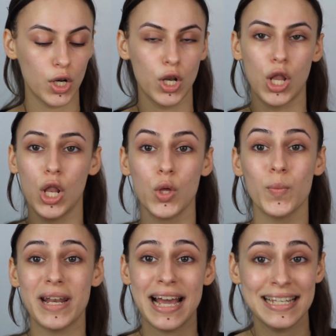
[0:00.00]

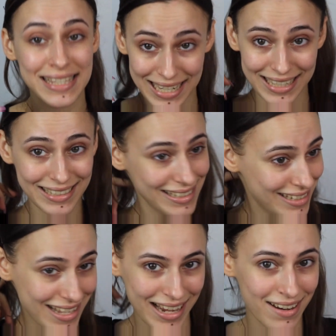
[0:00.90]
luminizing,
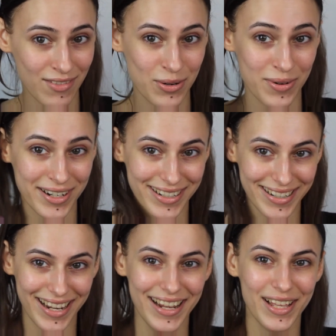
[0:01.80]
is that even a word?
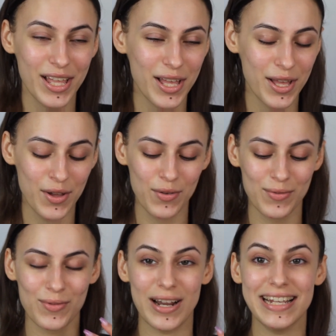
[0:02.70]

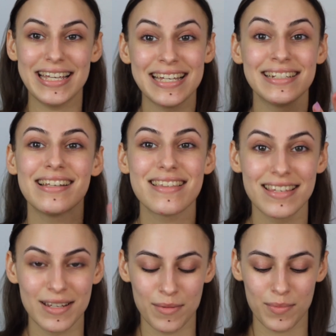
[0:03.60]

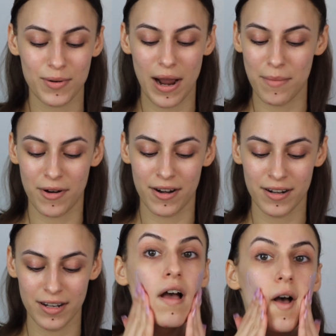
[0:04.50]
Radiant
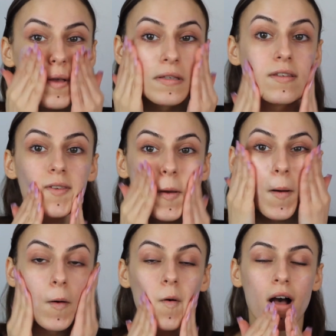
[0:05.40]
primer.
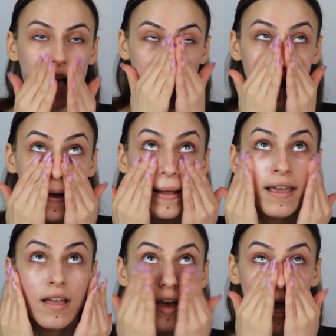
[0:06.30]
So
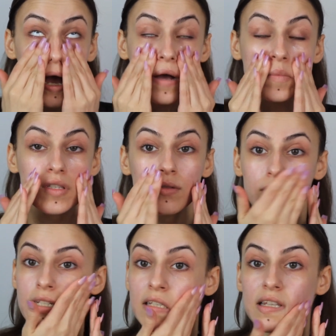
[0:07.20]
I
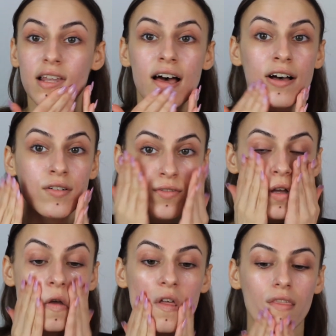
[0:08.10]
absolutely love
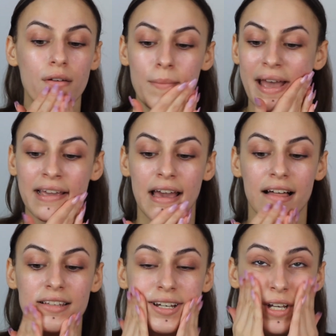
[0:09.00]
the Met
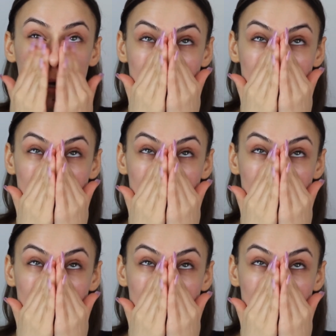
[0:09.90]
Gala.